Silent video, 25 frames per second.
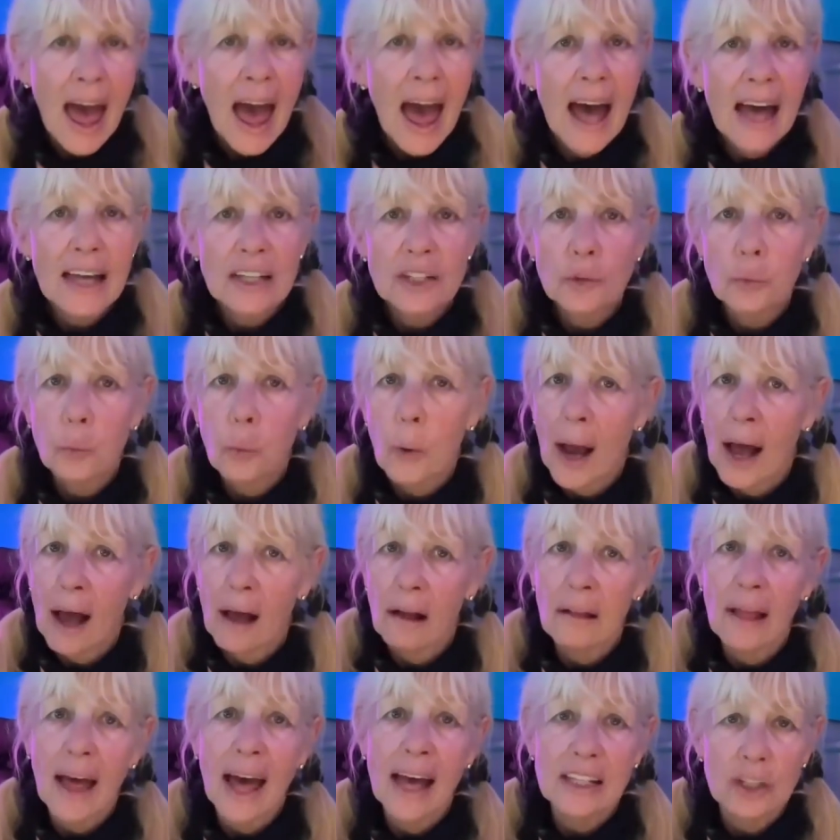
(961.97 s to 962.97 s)
as
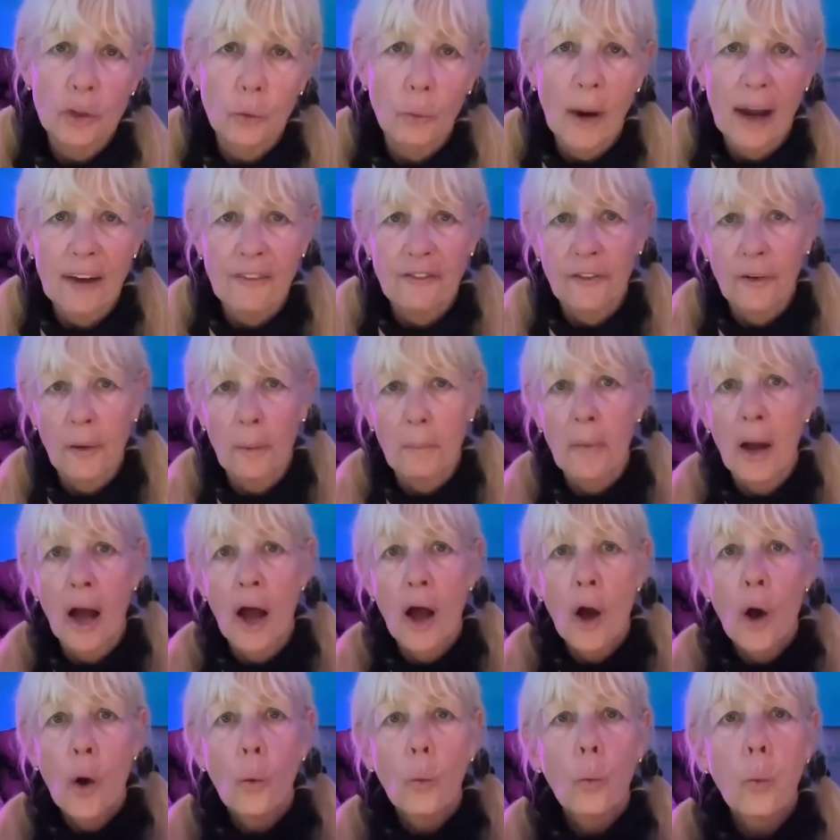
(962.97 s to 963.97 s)
well as away from
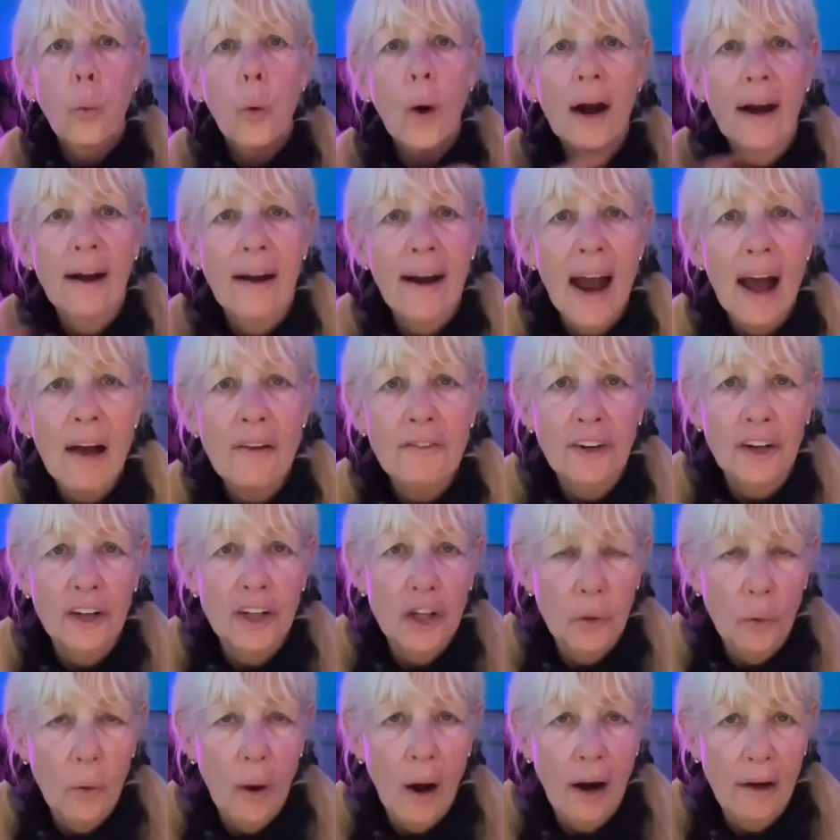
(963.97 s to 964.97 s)
wherever
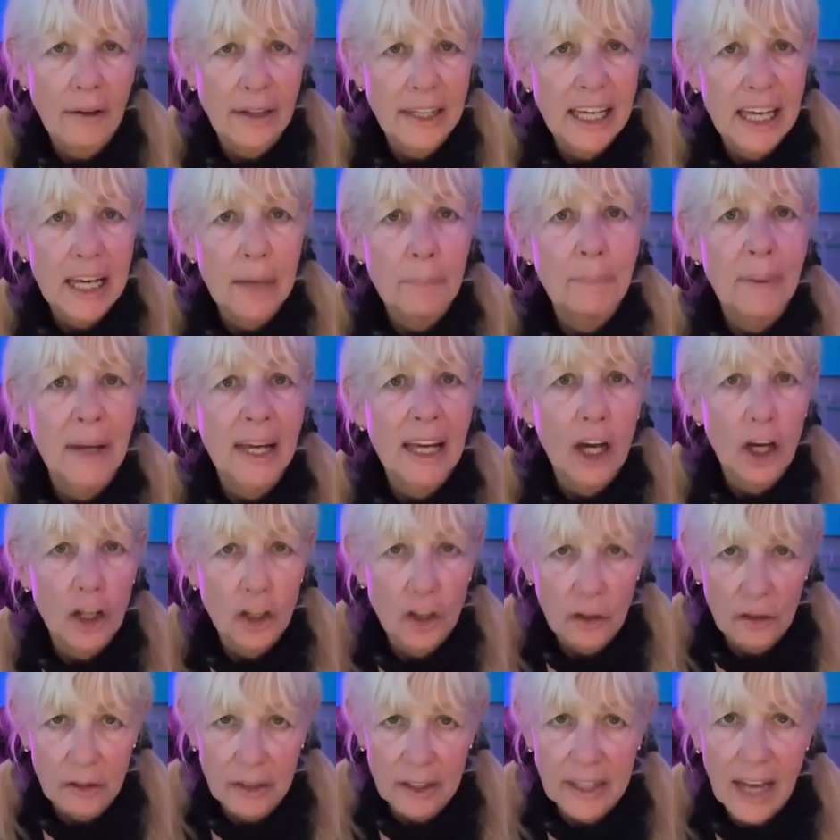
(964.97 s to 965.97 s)
you are keeping
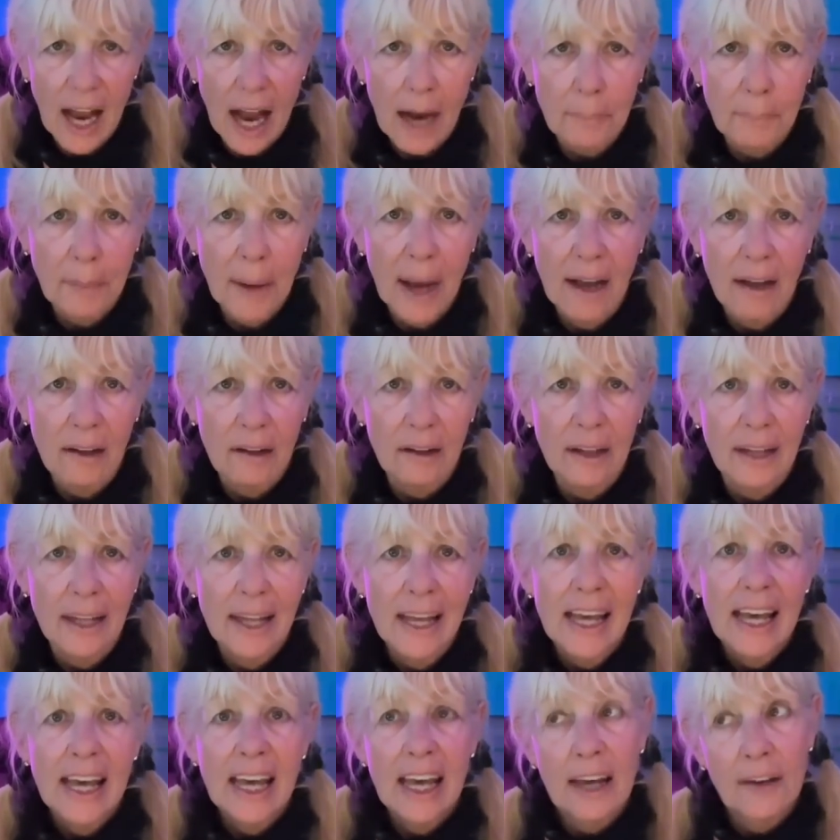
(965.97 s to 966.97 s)
your stockpile,
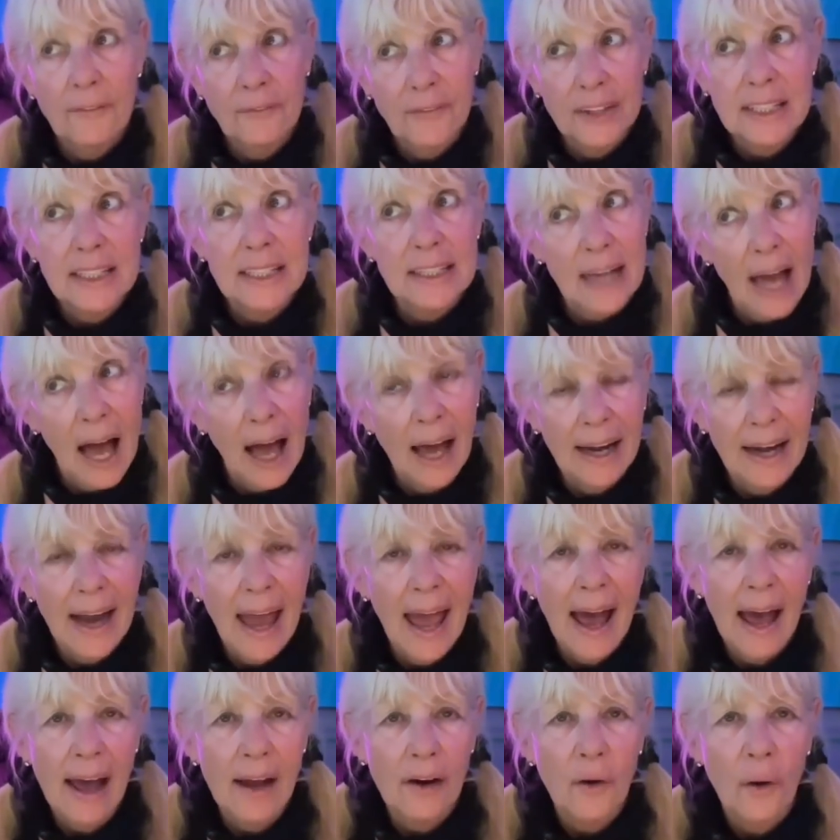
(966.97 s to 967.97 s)
if it's not
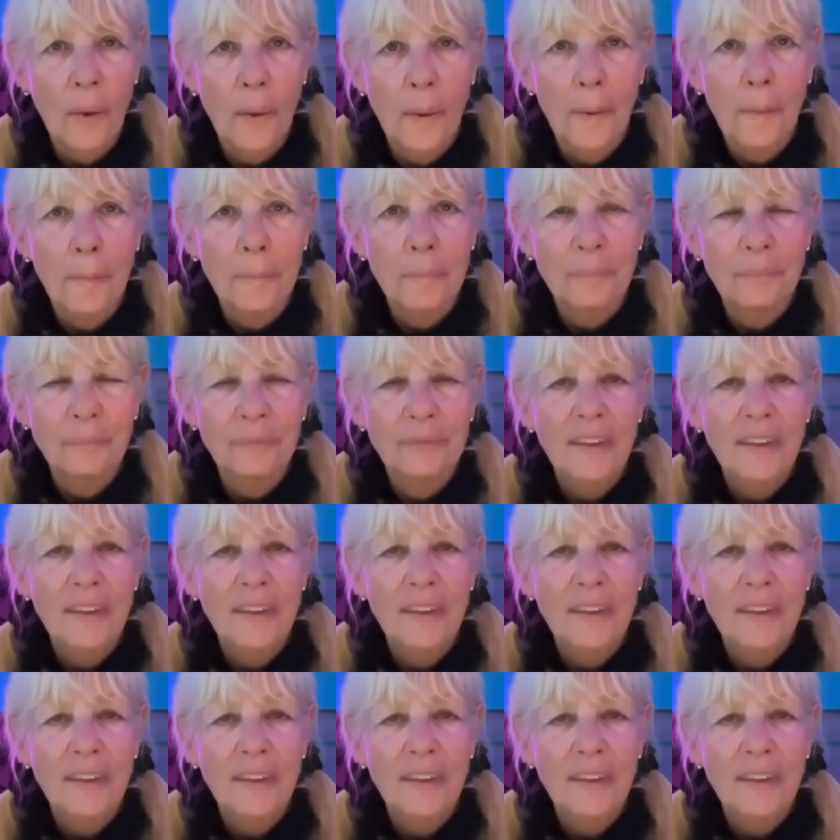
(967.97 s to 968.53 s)
at home.